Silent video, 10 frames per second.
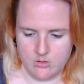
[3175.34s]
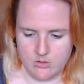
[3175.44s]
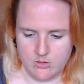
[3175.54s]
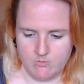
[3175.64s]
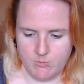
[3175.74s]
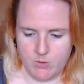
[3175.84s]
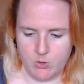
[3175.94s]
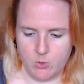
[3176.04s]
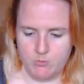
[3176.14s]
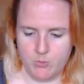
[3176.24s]
Here we go.
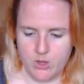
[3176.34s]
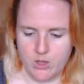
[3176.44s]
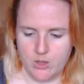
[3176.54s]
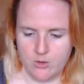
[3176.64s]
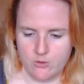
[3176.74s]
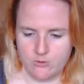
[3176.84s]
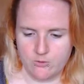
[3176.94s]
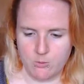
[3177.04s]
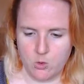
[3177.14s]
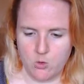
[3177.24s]

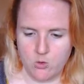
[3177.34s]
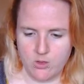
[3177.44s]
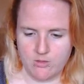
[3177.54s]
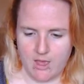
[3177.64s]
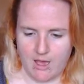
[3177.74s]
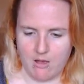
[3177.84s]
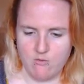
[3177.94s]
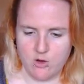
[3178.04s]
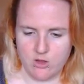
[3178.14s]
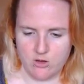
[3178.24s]
Smog the
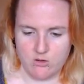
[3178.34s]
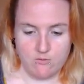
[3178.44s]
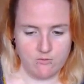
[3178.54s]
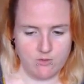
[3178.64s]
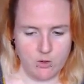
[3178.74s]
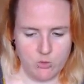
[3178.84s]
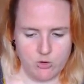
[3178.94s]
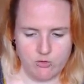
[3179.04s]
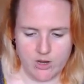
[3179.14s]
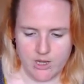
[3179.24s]
African Flower
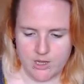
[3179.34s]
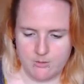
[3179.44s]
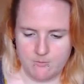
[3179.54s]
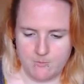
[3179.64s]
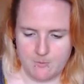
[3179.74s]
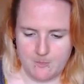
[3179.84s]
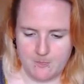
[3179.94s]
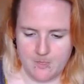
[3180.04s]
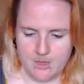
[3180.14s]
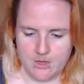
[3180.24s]
Dragon.
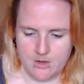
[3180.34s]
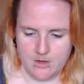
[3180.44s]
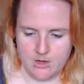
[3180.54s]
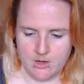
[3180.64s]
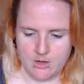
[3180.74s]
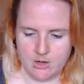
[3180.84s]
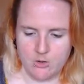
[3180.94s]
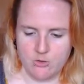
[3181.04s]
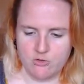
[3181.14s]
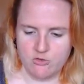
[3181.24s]
Now there's slight